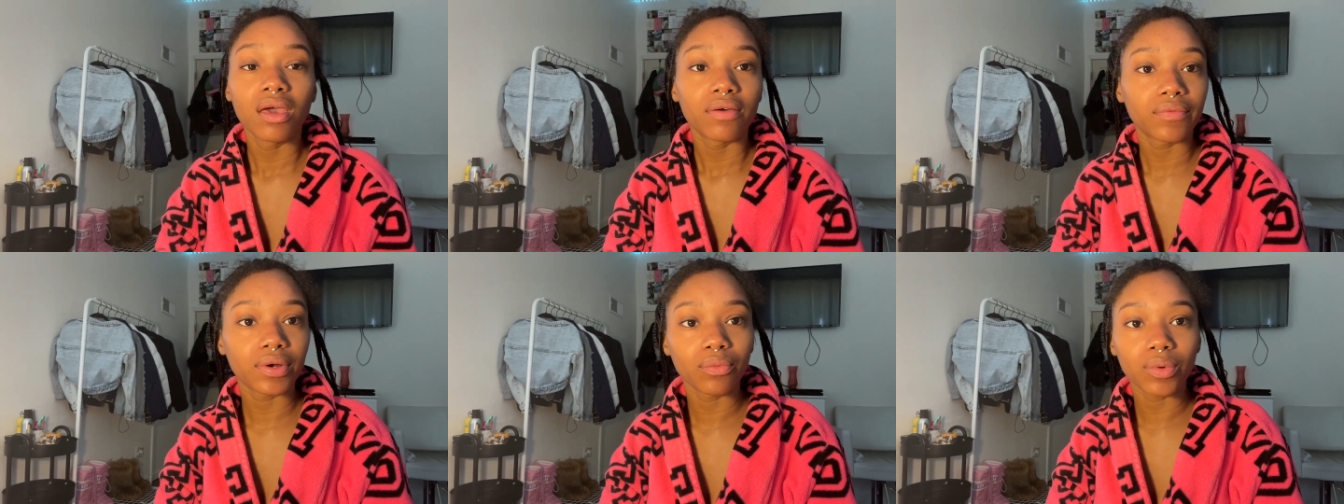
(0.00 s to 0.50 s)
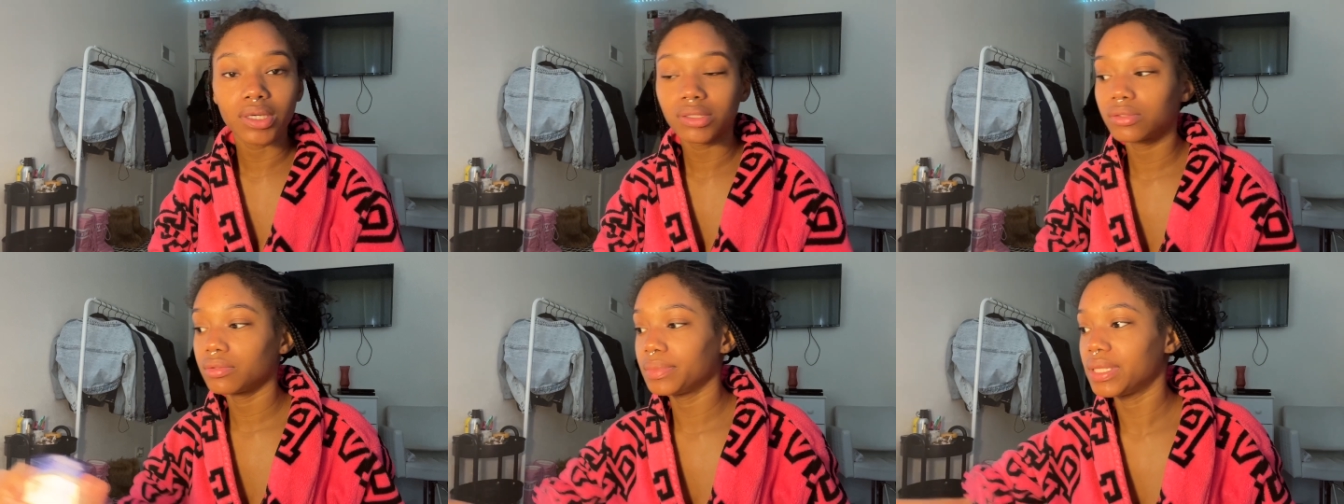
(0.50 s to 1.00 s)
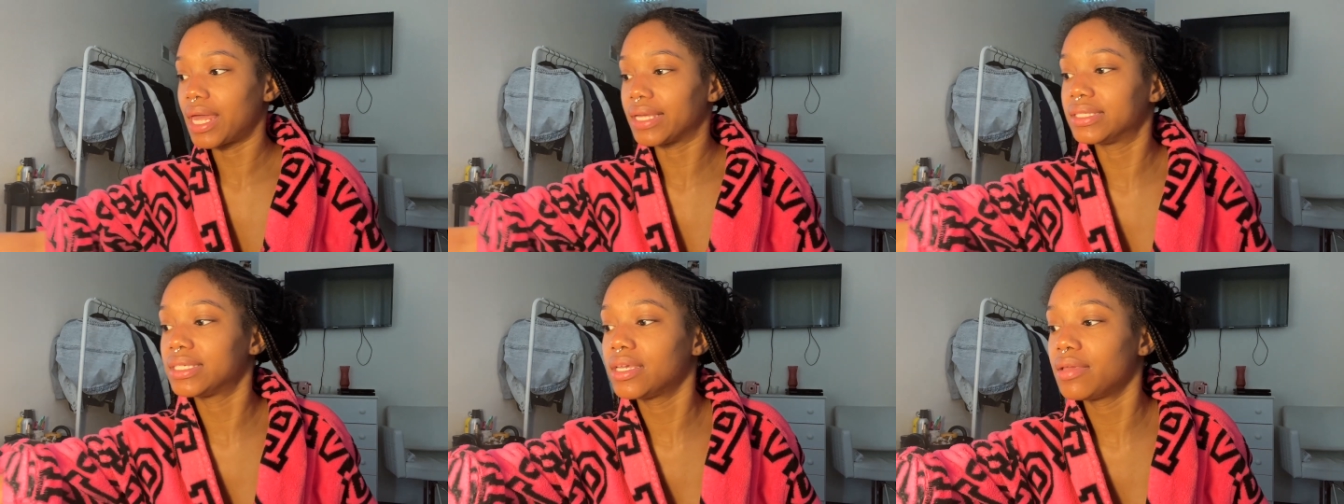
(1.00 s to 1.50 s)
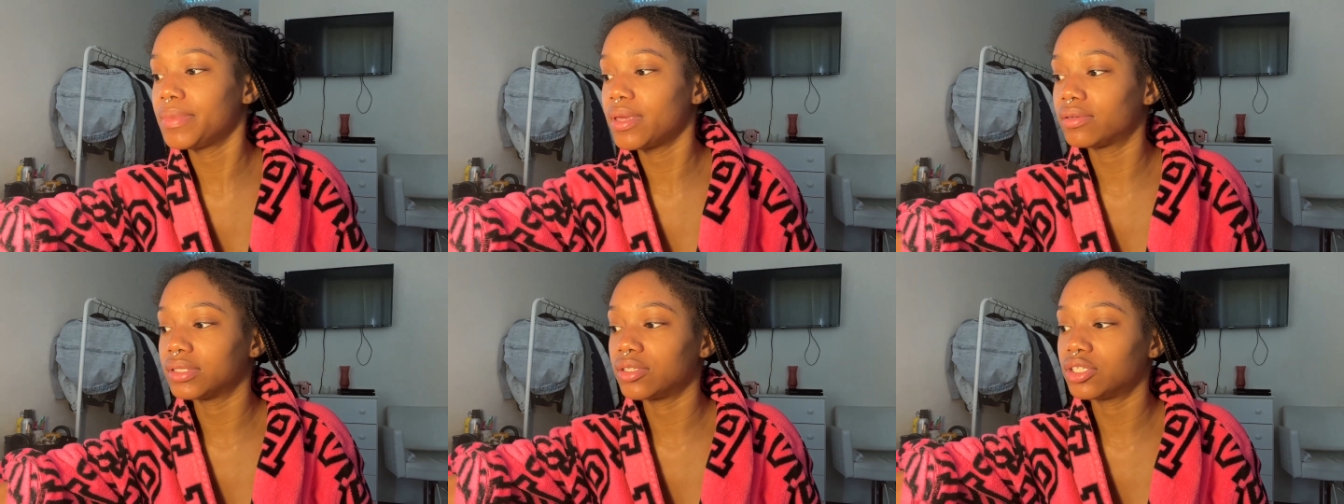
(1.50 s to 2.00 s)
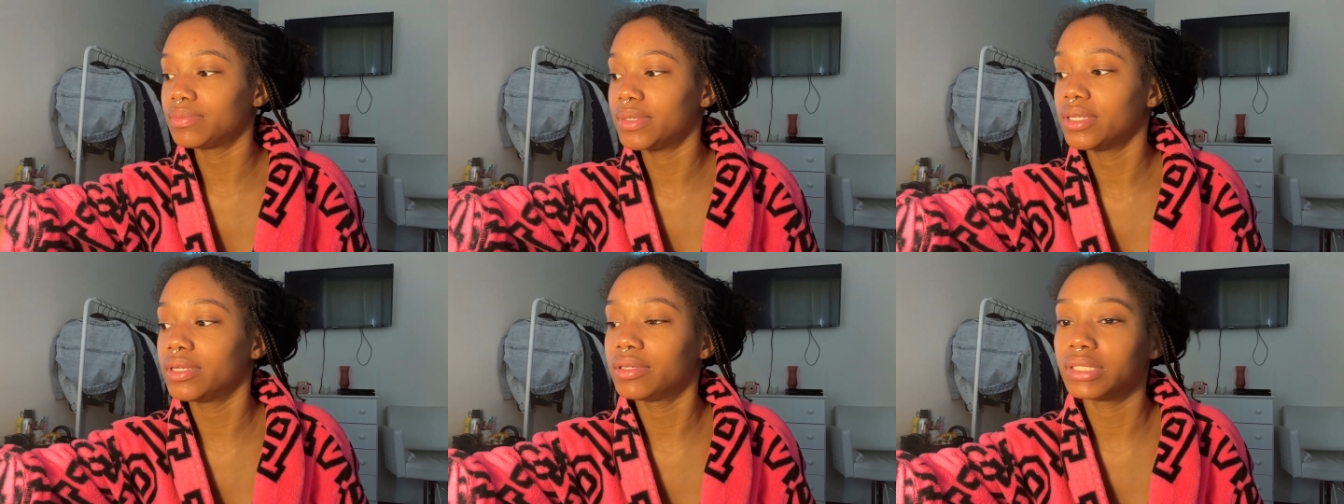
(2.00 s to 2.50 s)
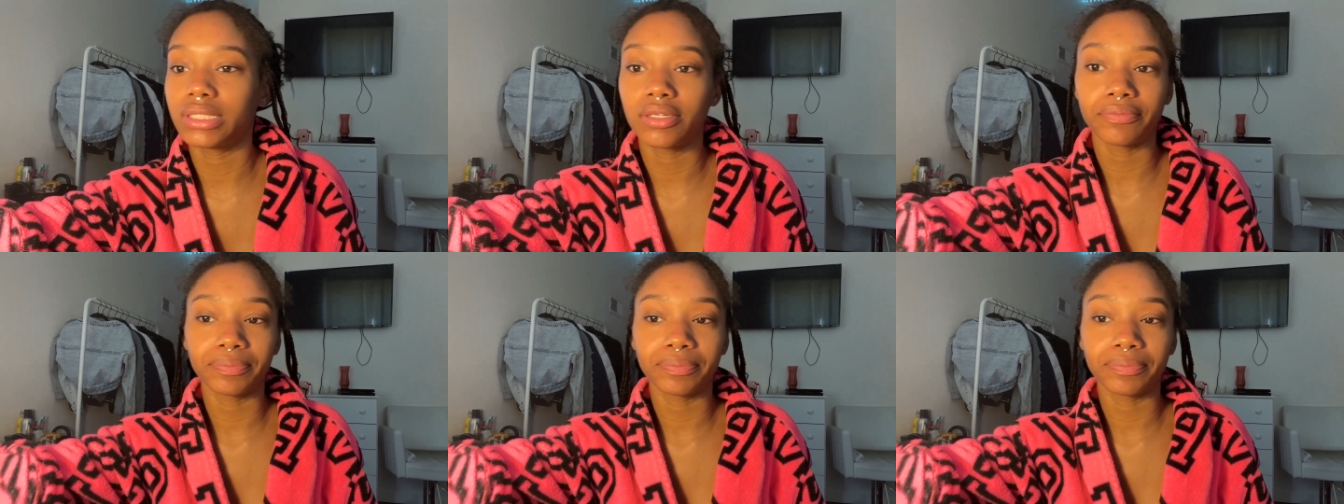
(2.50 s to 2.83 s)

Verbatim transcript: But the ones who be like seeing me on social media and stuff,